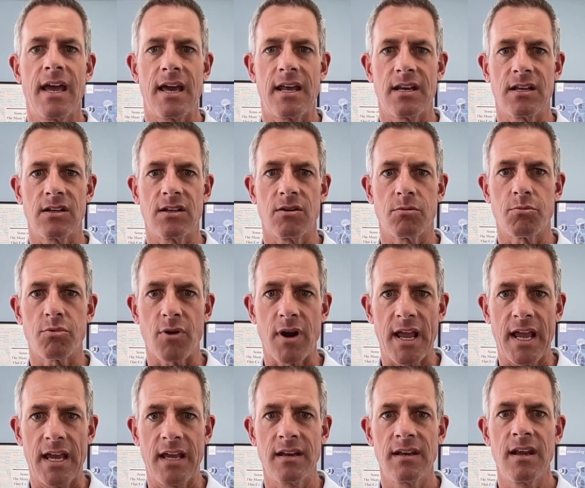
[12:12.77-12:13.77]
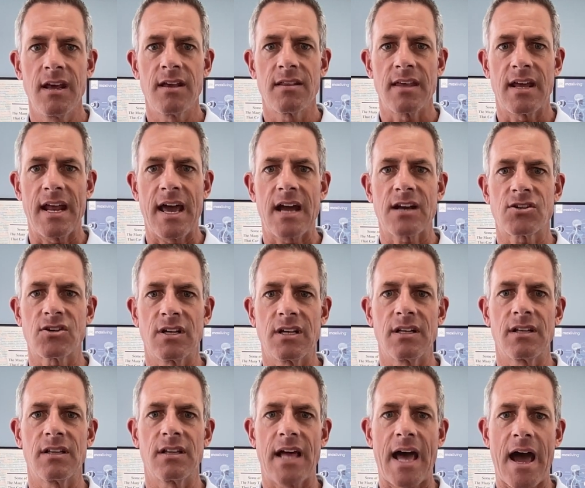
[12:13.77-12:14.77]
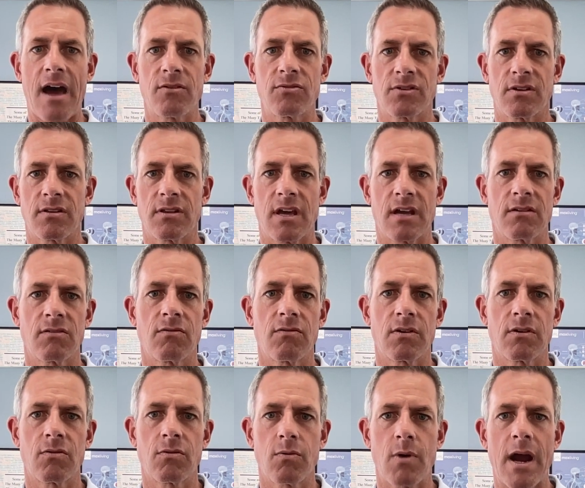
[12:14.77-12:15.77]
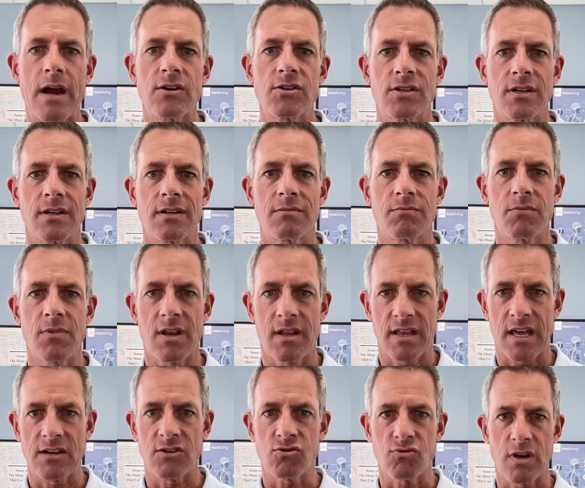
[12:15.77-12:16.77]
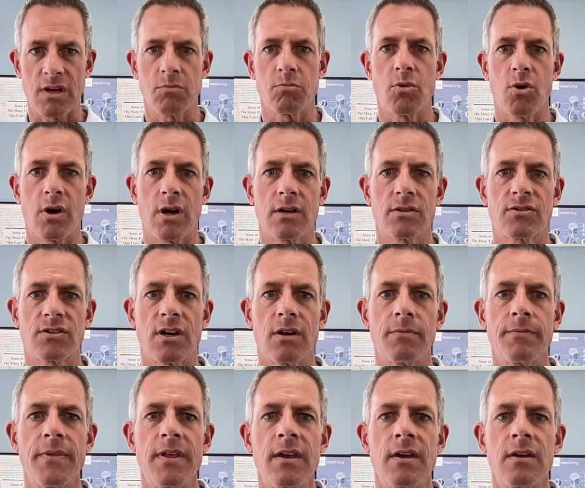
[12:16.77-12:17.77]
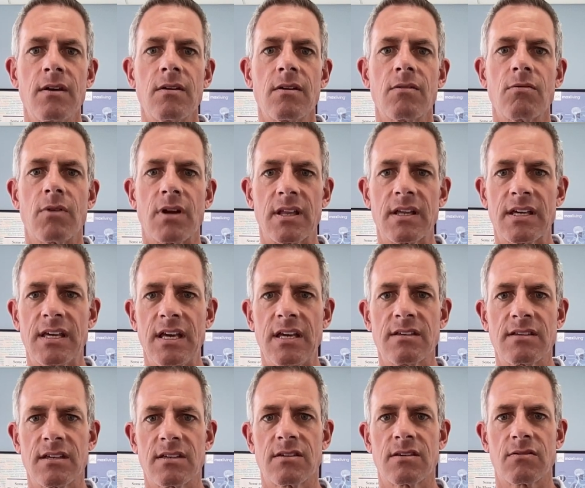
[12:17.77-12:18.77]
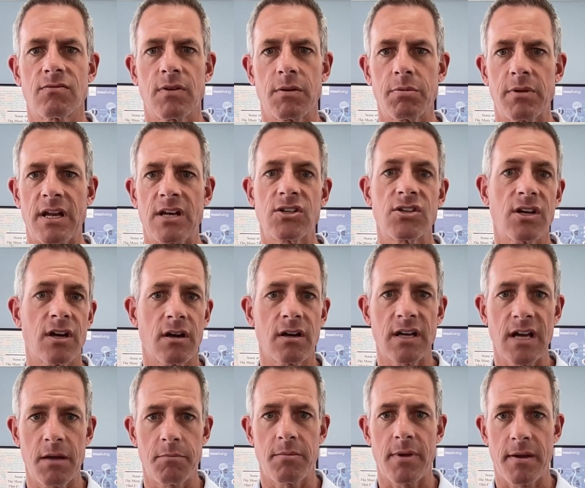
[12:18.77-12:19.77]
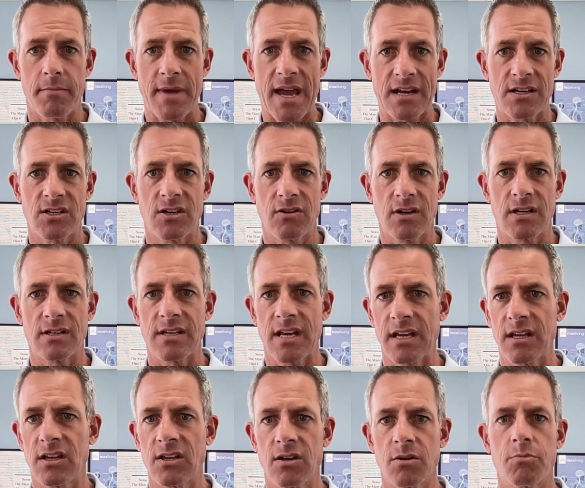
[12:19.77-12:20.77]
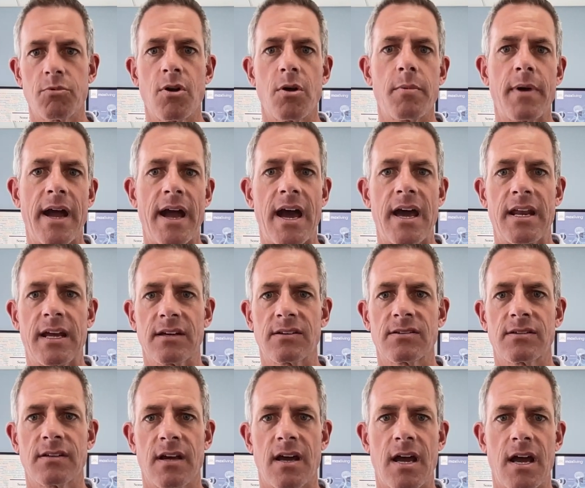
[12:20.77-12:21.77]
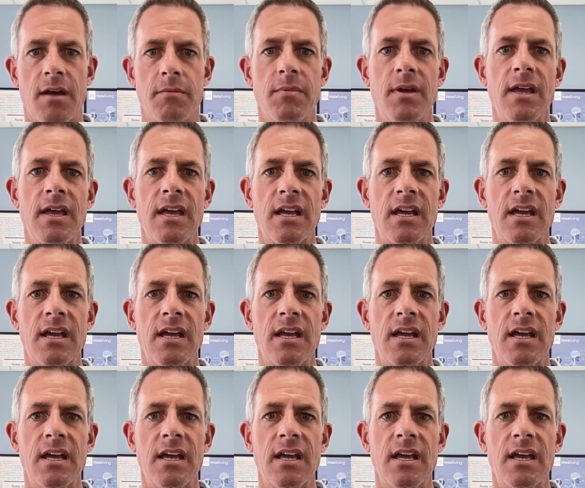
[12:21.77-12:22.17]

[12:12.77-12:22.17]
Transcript: and in your brain that actually allows that requires you to uh, like drink more. So one of the keys is, is replenishing our gut bacteria, taking your probiotics. Um,